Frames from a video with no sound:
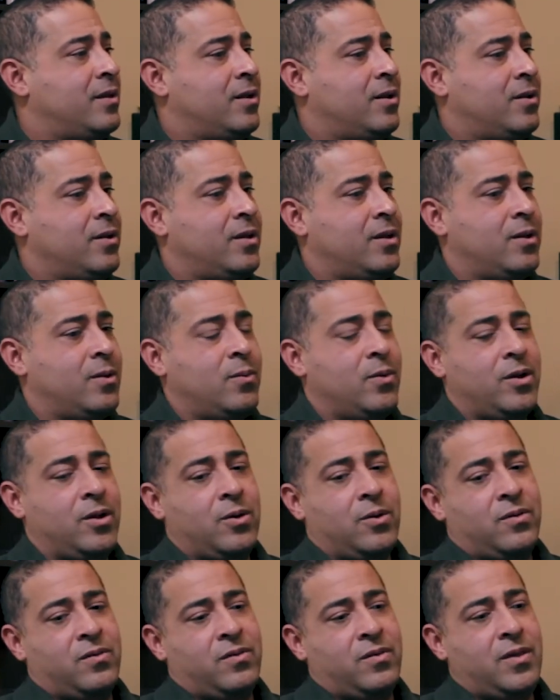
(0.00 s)
You're going to want to
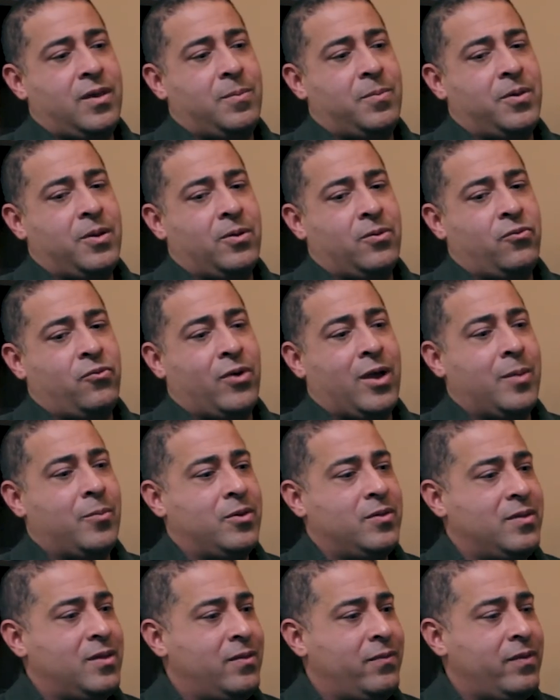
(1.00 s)
go to sleep.
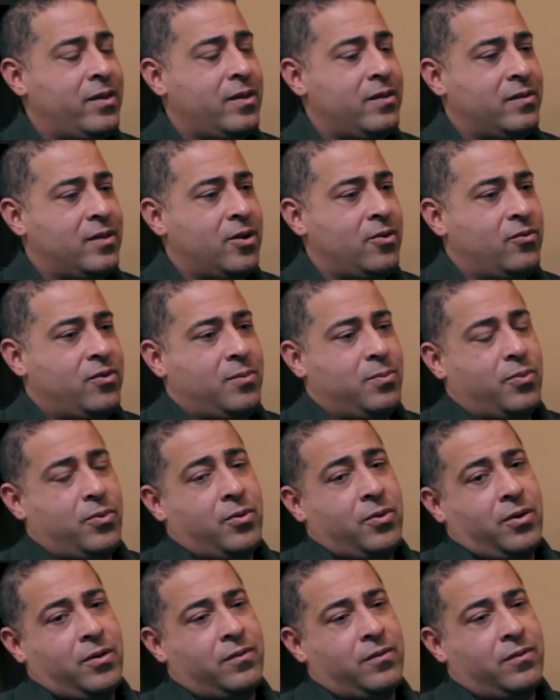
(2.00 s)
Drama TV is energy poor.